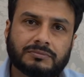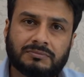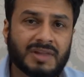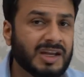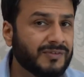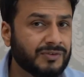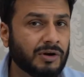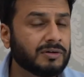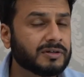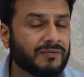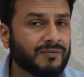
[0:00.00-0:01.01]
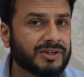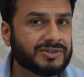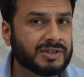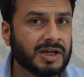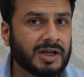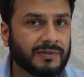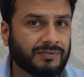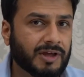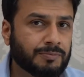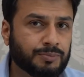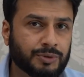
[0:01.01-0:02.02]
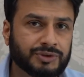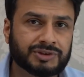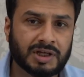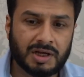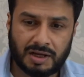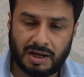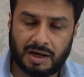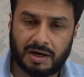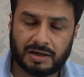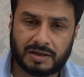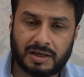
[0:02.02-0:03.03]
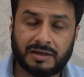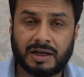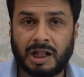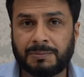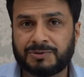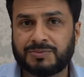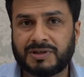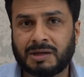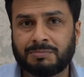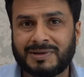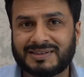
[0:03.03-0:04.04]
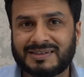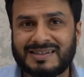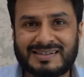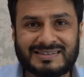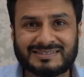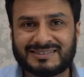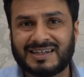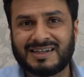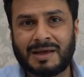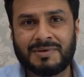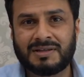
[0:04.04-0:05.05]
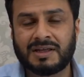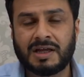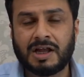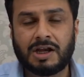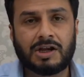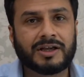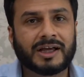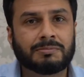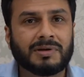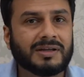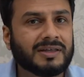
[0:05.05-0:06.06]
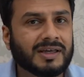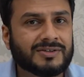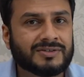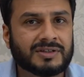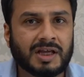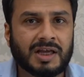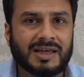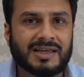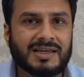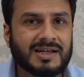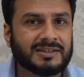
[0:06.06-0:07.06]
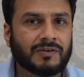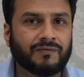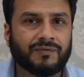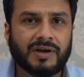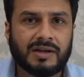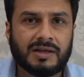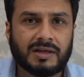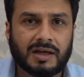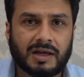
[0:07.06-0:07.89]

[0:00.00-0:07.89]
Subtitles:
And if you're not convinced that books can help us become better leaders, then look at Bill Gates. He is a very